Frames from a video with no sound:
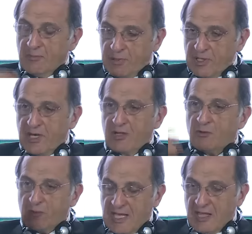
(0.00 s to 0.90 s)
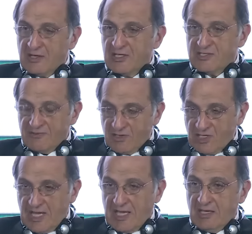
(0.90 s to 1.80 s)
the political realities of
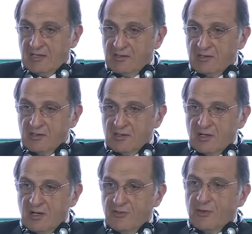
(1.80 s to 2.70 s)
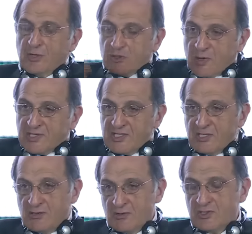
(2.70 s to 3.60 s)
the day. They're
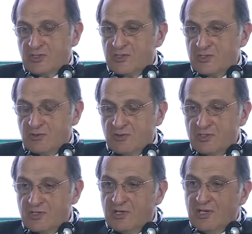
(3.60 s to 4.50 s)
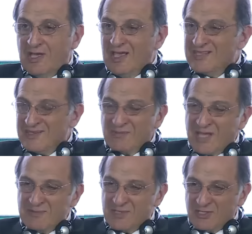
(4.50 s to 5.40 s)
addressing those concerns, and
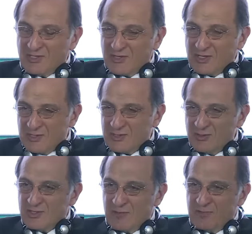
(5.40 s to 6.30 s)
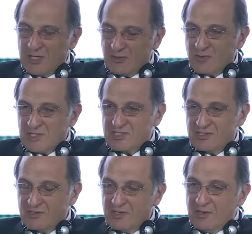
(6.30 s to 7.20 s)
sometimes the concerns aren't being
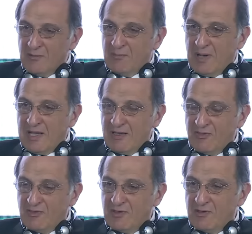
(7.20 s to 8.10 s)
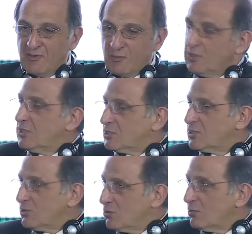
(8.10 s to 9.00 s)
addressed by the
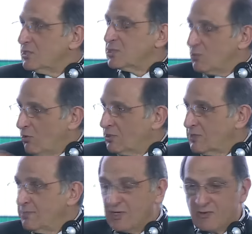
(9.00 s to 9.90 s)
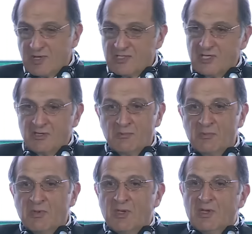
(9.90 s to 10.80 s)
religious authorities who ought to be addressing
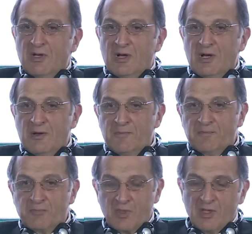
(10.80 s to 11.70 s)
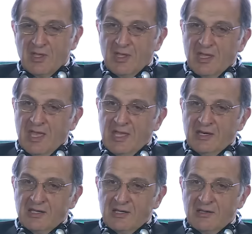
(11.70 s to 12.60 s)
them.
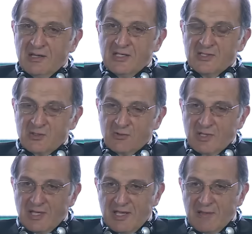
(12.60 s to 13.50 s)
And so